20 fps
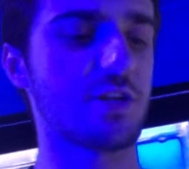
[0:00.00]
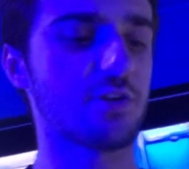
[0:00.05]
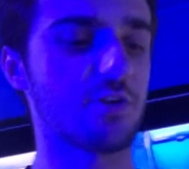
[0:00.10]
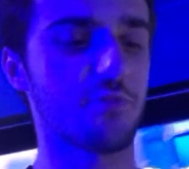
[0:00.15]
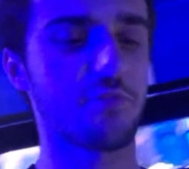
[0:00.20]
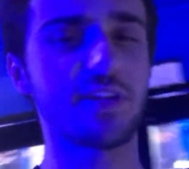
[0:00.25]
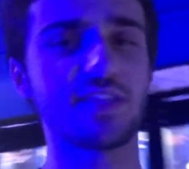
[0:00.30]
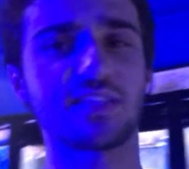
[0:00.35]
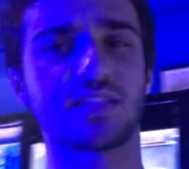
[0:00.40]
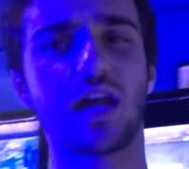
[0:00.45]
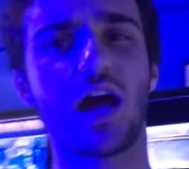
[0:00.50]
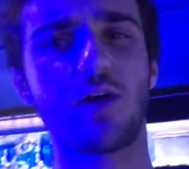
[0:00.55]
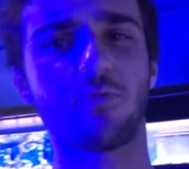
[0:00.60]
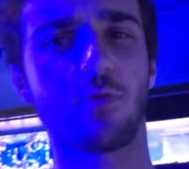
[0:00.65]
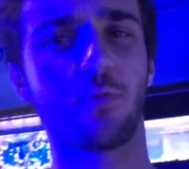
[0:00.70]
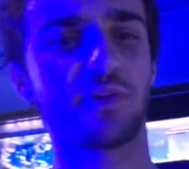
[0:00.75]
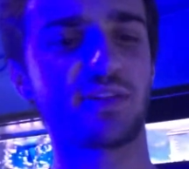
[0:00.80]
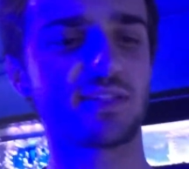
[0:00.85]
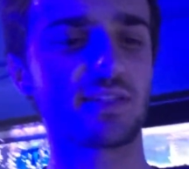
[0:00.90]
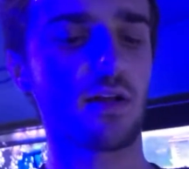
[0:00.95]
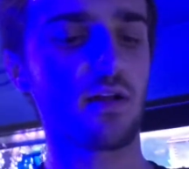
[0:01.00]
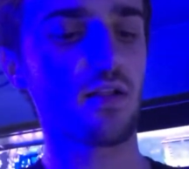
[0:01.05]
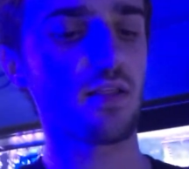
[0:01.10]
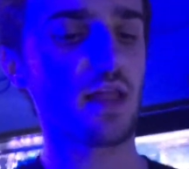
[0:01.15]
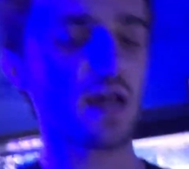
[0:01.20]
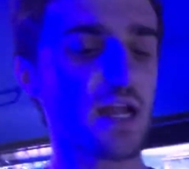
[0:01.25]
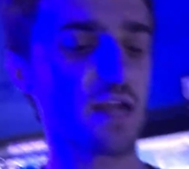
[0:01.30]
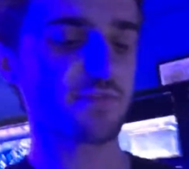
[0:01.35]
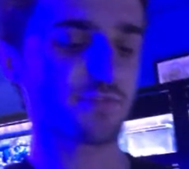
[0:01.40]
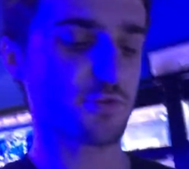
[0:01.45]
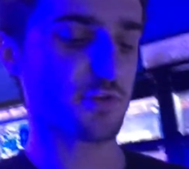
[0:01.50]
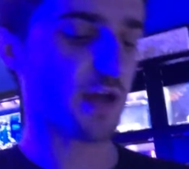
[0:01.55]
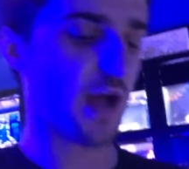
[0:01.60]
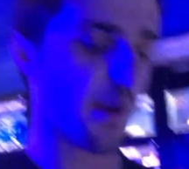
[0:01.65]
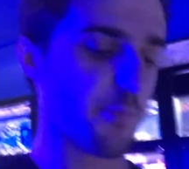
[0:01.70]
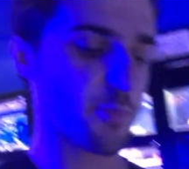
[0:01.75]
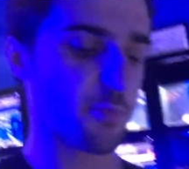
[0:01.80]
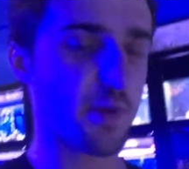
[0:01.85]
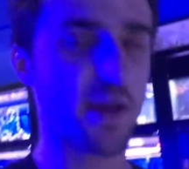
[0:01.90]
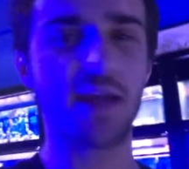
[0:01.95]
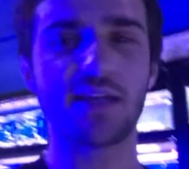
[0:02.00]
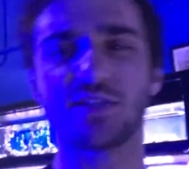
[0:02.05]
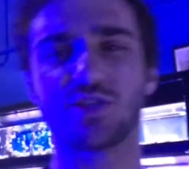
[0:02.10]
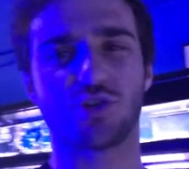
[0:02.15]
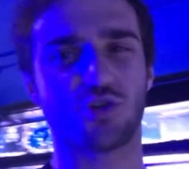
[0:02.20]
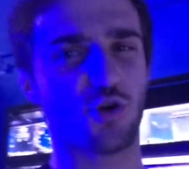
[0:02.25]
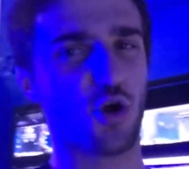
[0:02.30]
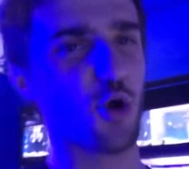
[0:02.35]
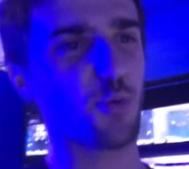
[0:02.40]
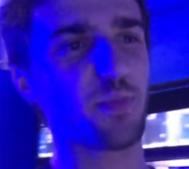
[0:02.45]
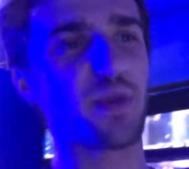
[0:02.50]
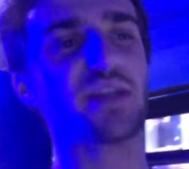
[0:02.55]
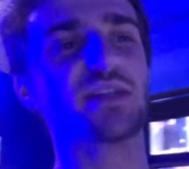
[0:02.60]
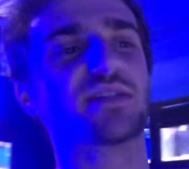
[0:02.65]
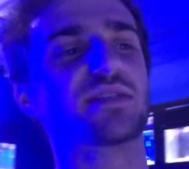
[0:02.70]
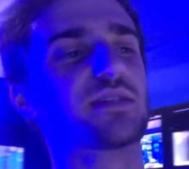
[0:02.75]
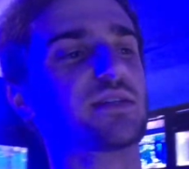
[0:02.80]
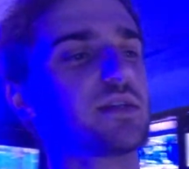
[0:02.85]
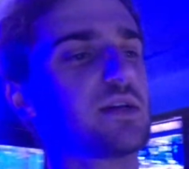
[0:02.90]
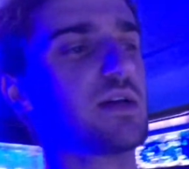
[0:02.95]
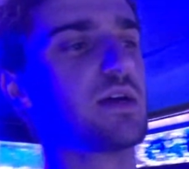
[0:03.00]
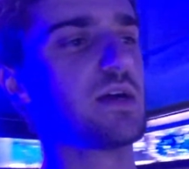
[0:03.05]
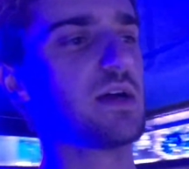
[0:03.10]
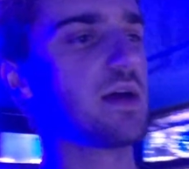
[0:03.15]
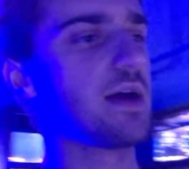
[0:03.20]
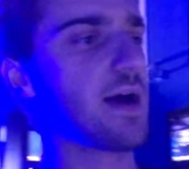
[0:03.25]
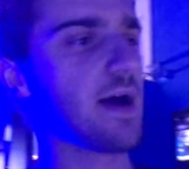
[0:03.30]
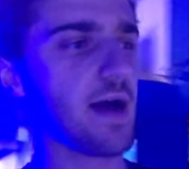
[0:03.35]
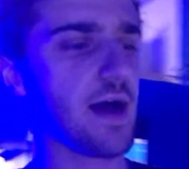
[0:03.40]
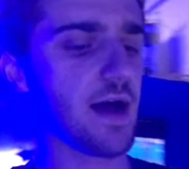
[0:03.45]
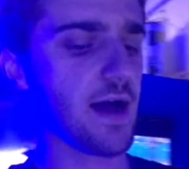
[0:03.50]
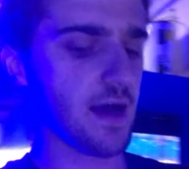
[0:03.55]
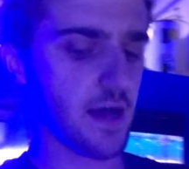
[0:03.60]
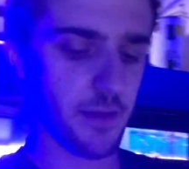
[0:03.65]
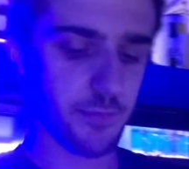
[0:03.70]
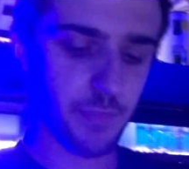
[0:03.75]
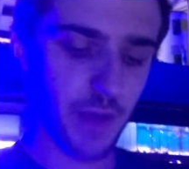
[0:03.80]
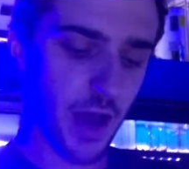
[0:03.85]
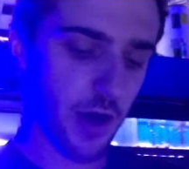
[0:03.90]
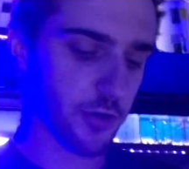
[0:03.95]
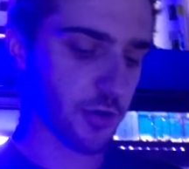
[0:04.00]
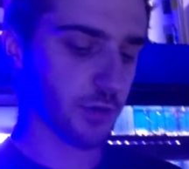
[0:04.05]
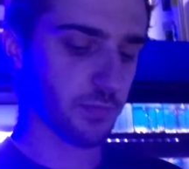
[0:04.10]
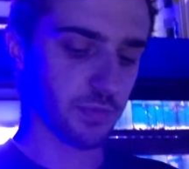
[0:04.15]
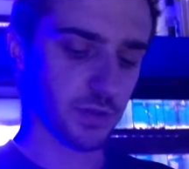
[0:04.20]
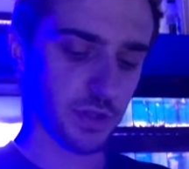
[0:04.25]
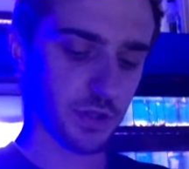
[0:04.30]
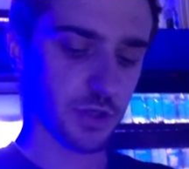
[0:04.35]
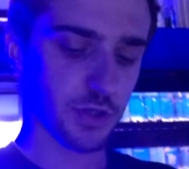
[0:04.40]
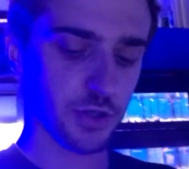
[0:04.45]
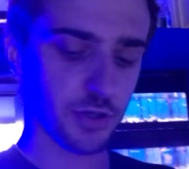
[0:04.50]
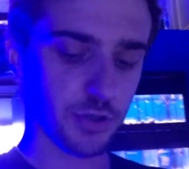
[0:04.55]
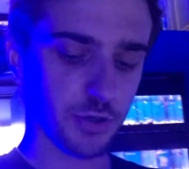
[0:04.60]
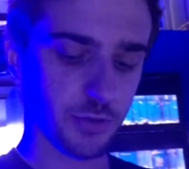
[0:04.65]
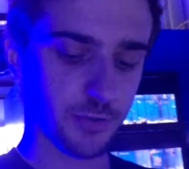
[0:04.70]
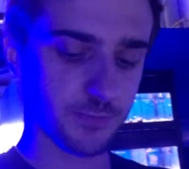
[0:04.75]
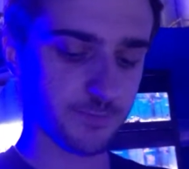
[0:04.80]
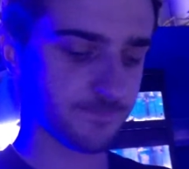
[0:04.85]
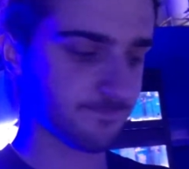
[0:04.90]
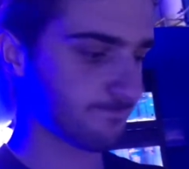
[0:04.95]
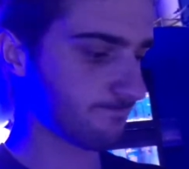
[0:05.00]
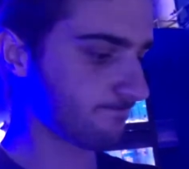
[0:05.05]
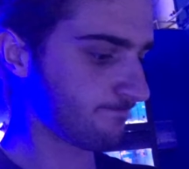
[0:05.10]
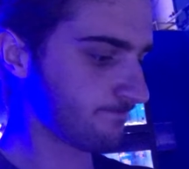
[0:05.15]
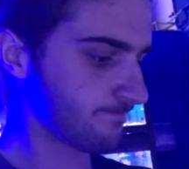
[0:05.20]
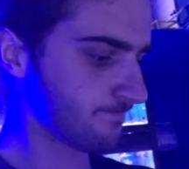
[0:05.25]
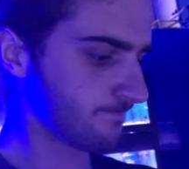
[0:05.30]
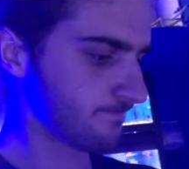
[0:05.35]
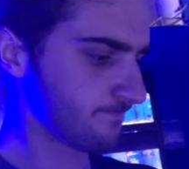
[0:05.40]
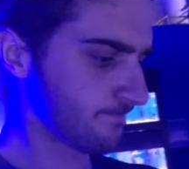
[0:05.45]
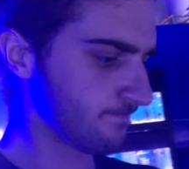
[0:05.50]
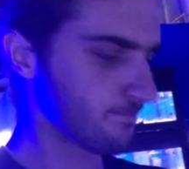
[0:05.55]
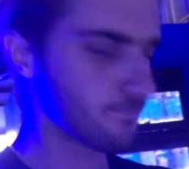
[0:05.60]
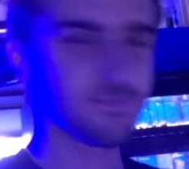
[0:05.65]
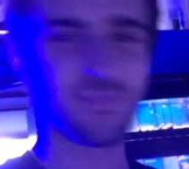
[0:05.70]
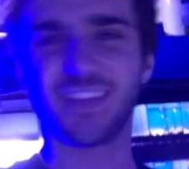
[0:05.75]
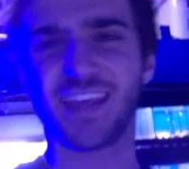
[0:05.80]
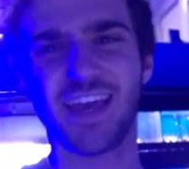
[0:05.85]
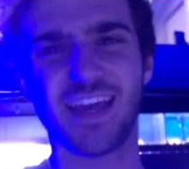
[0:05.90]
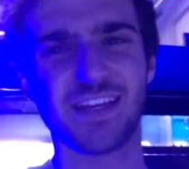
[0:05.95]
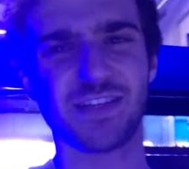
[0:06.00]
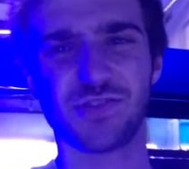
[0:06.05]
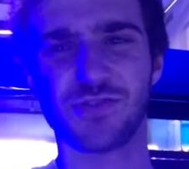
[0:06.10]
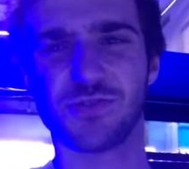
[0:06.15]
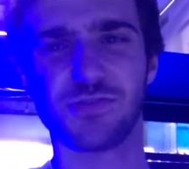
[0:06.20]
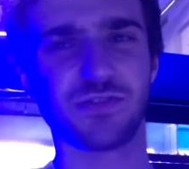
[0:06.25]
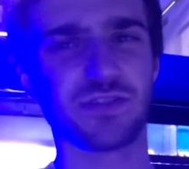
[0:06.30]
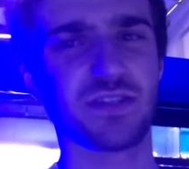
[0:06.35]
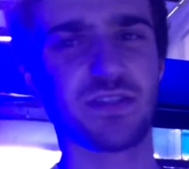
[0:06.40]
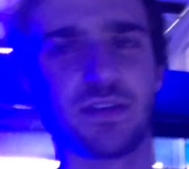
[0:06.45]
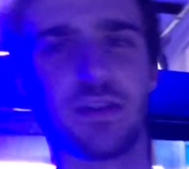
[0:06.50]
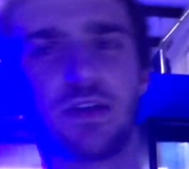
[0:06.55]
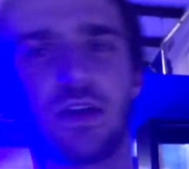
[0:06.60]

you know, to restock what we sell a lot of, so copper bands, chromis, uh, powder blue, damsels.